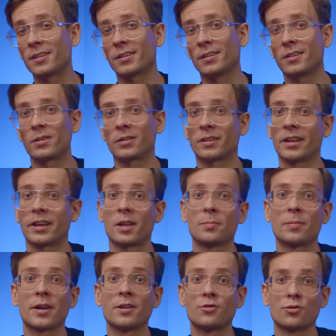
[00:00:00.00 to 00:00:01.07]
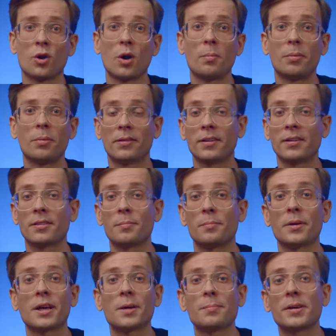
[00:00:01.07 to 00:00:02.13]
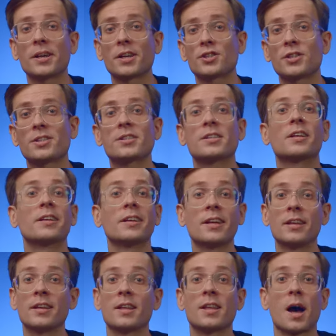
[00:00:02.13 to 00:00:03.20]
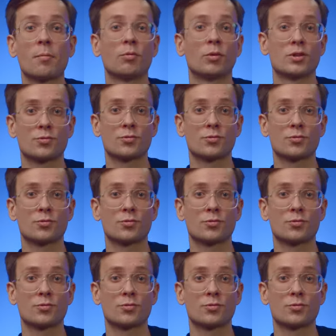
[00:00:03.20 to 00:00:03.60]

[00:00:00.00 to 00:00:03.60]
it looked like it might drop, but in the bigger picture, it's clearly an upward